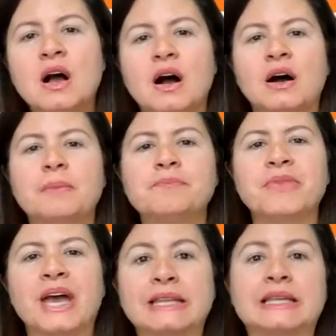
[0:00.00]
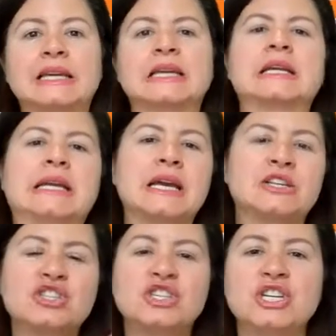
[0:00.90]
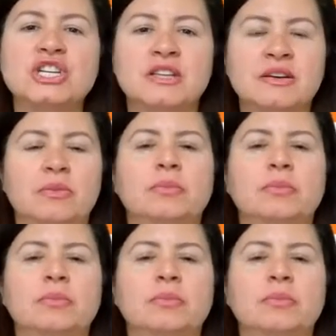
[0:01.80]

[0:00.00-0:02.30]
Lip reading: I think next year there will